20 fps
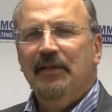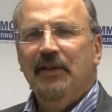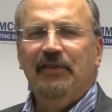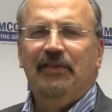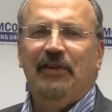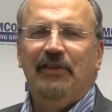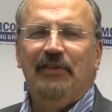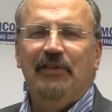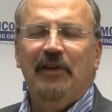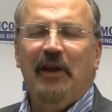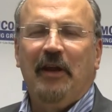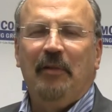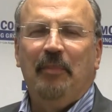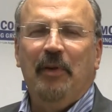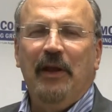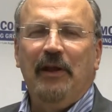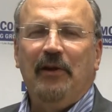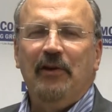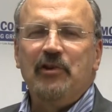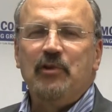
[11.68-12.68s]
This is Nick
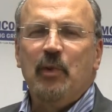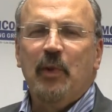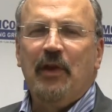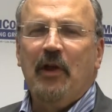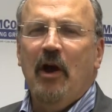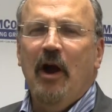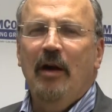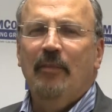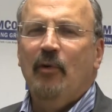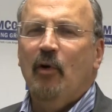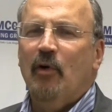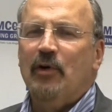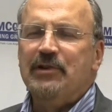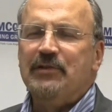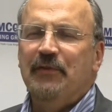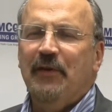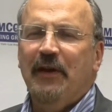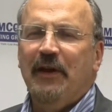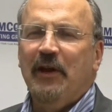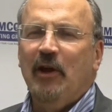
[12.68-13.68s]
Peters with
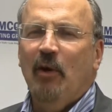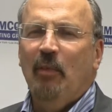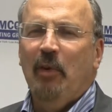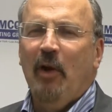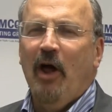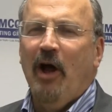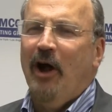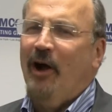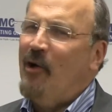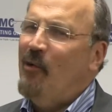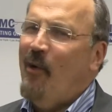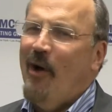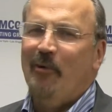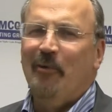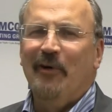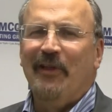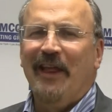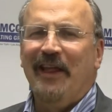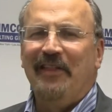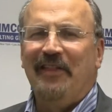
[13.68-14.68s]
CommCore's video blog,
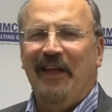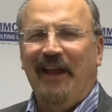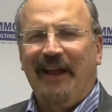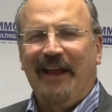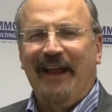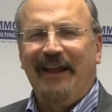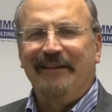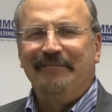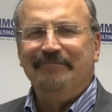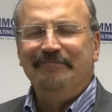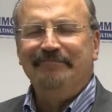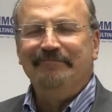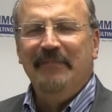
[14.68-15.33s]
What Were They Thinking?